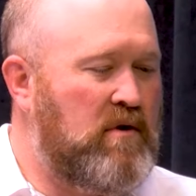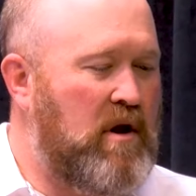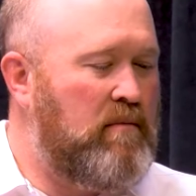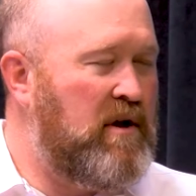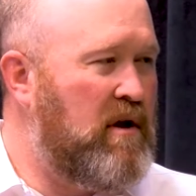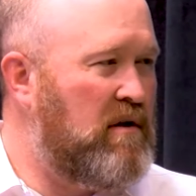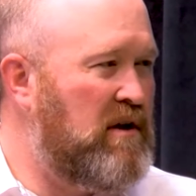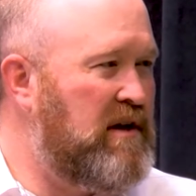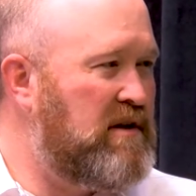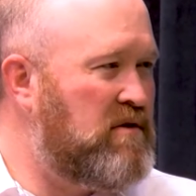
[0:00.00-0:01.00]
a company called
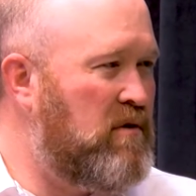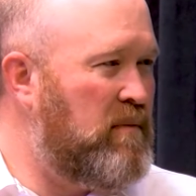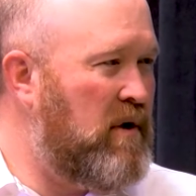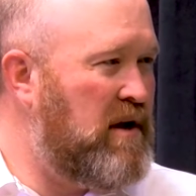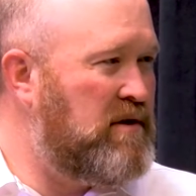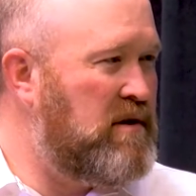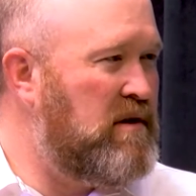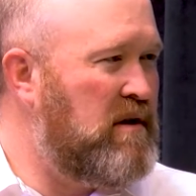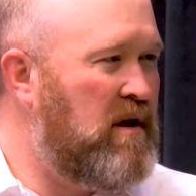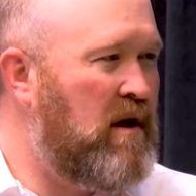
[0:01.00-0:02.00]
Lytix
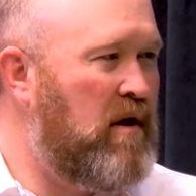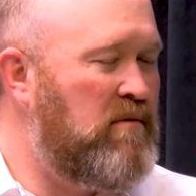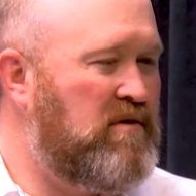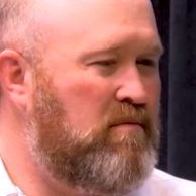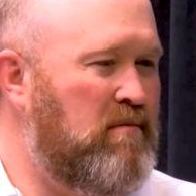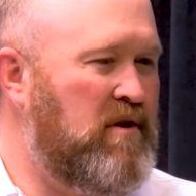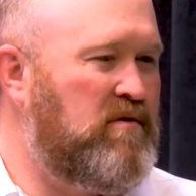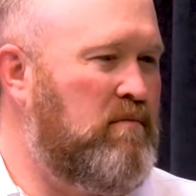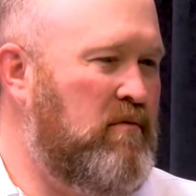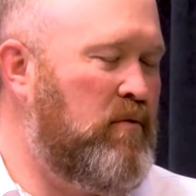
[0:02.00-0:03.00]
Corporation. It's
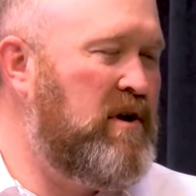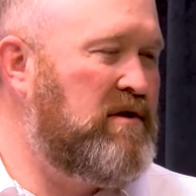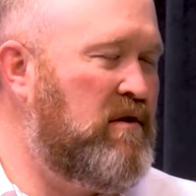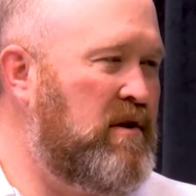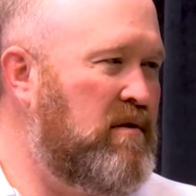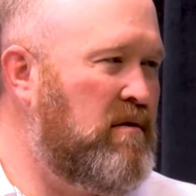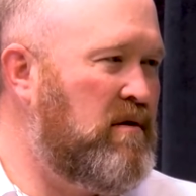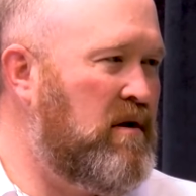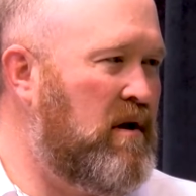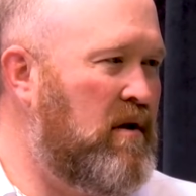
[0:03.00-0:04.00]
originally
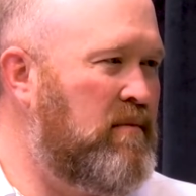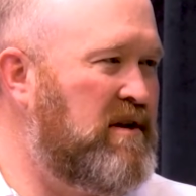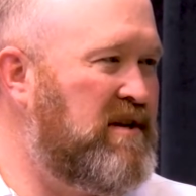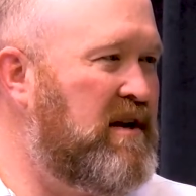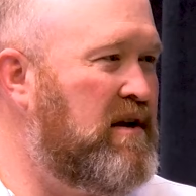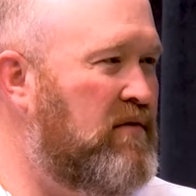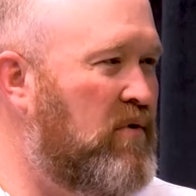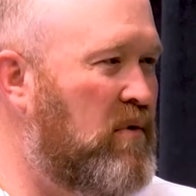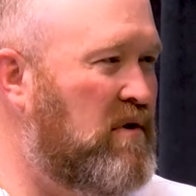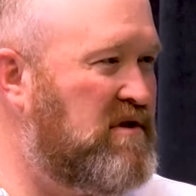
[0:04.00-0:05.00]
intended
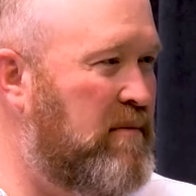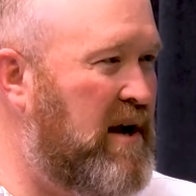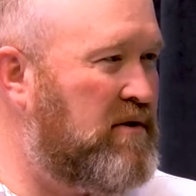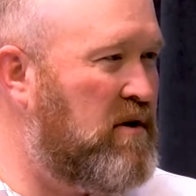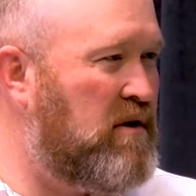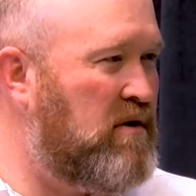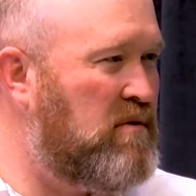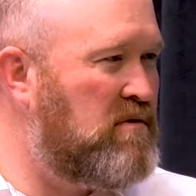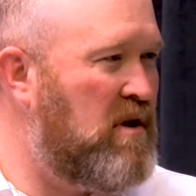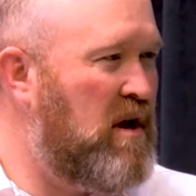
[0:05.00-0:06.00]
for semi-truck
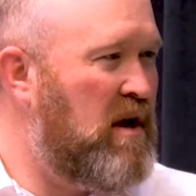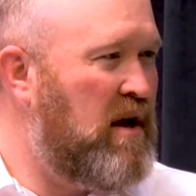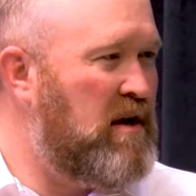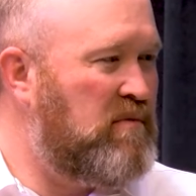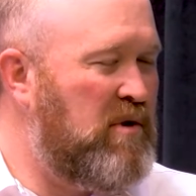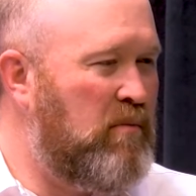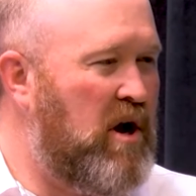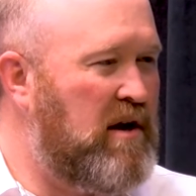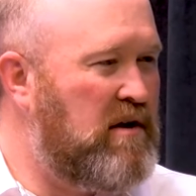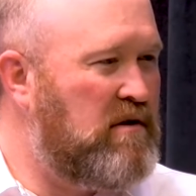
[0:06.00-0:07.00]
use, and it's been
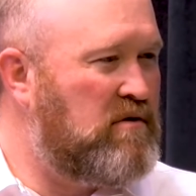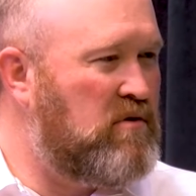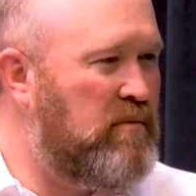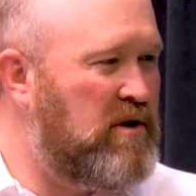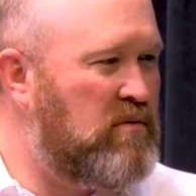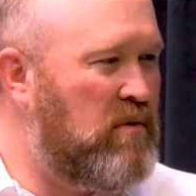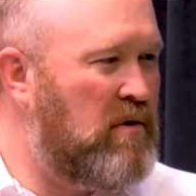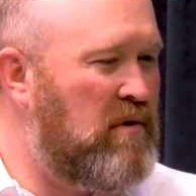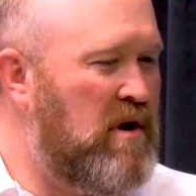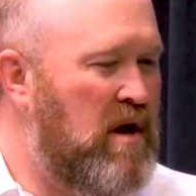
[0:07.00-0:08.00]
brought into the school bus
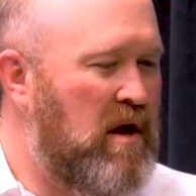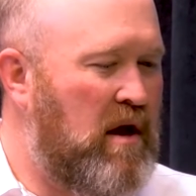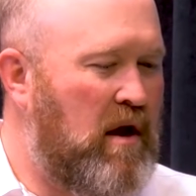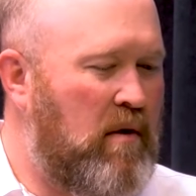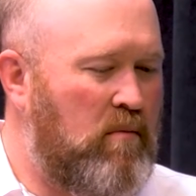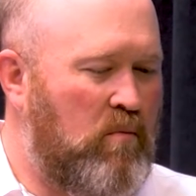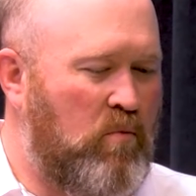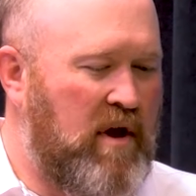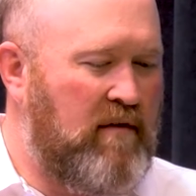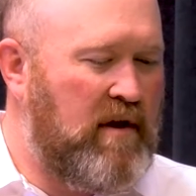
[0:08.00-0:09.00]
world.
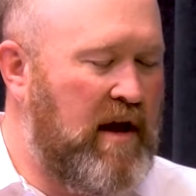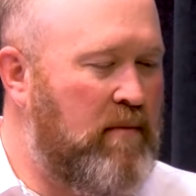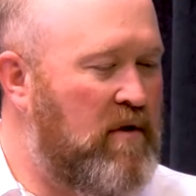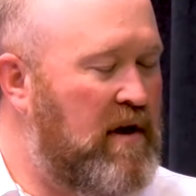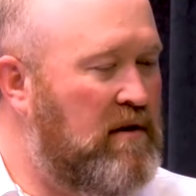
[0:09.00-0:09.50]
We have a camera that